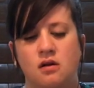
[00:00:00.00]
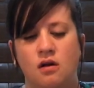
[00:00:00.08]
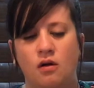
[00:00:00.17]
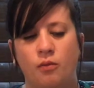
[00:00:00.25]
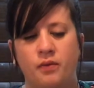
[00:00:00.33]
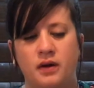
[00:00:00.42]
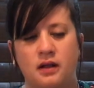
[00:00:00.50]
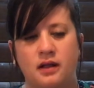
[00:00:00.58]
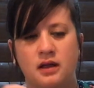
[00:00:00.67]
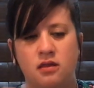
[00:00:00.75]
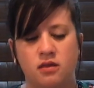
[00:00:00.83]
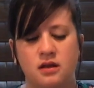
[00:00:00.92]
opening
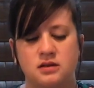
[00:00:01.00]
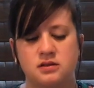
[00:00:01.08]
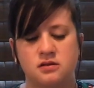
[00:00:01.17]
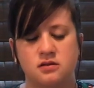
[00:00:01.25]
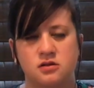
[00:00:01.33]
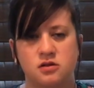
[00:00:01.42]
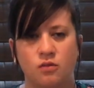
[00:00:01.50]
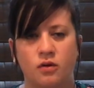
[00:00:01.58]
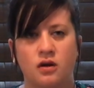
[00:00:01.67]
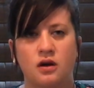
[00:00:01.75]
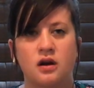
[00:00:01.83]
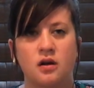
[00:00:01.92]
like this, and so we're
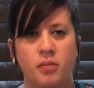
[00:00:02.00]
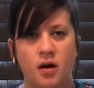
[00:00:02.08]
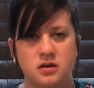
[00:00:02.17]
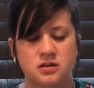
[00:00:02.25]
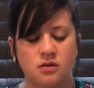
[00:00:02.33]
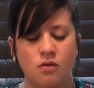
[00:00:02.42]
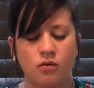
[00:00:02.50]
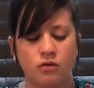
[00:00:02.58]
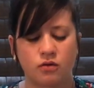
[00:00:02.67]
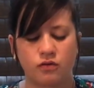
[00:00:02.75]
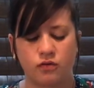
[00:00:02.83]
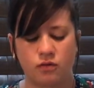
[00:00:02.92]
going to need to box the
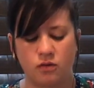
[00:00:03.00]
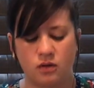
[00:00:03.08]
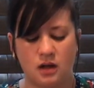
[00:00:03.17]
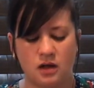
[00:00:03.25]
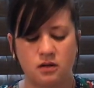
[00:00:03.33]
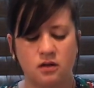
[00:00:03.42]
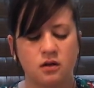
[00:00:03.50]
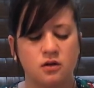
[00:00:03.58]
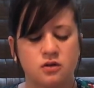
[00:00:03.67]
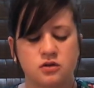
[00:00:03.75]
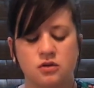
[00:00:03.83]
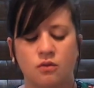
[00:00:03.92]
corners for doing that.
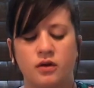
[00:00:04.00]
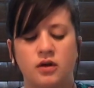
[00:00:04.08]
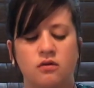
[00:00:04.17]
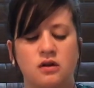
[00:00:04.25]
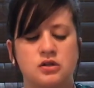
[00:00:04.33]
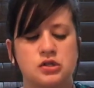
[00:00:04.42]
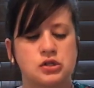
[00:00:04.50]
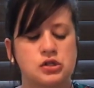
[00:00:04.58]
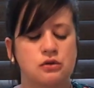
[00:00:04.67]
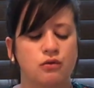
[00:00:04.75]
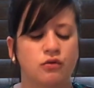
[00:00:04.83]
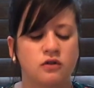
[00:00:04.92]
So what you need to
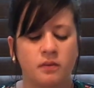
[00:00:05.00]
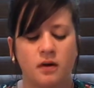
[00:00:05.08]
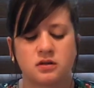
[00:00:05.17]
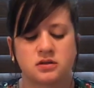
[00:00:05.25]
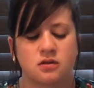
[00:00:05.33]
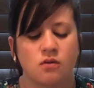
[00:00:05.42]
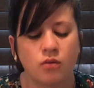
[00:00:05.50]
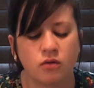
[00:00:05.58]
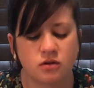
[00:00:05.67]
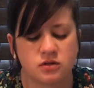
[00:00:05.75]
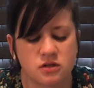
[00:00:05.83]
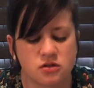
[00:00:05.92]
do to box the
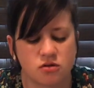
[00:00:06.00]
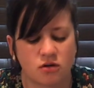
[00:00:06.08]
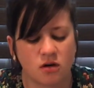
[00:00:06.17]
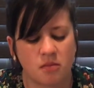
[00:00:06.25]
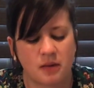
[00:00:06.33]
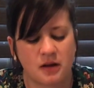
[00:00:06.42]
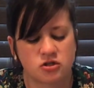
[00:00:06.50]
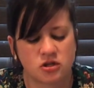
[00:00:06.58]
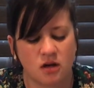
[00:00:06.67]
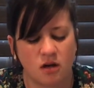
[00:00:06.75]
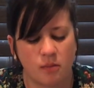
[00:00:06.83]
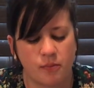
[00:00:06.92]
corners is you're going to match
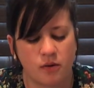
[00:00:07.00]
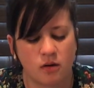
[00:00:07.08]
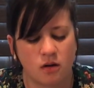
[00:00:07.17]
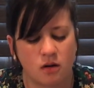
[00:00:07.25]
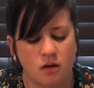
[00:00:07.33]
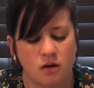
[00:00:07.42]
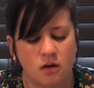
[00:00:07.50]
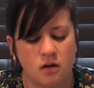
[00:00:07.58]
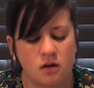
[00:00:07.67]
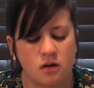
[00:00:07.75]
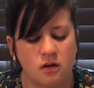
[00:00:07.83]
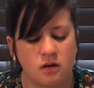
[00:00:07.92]
up
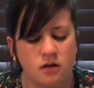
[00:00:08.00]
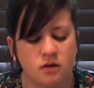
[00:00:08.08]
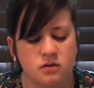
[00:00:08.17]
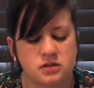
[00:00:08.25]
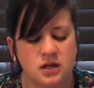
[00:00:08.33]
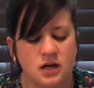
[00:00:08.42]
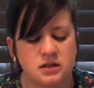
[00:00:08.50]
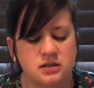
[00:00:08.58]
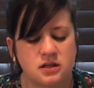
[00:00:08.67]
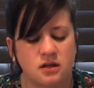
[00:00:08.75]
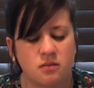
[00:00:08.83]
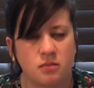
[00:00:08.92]
your side
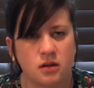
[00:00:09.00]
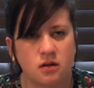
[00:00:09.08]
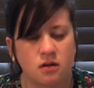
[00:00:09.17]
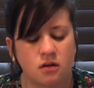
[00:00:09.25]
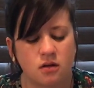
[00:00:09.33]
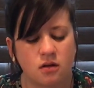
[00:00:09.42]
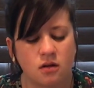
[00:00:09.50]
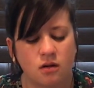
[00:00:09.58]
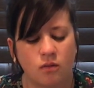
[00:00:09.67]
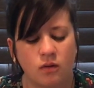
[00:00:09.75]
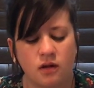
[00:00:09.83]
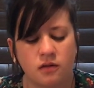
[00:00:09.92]
seam
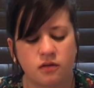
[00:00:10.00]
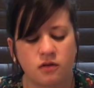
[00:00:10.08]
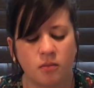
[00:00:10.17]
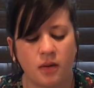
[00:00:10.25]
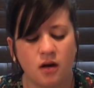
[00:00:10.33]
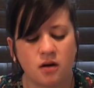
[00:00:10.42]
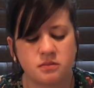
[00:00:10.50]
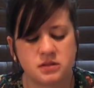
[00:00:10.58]
with your bottom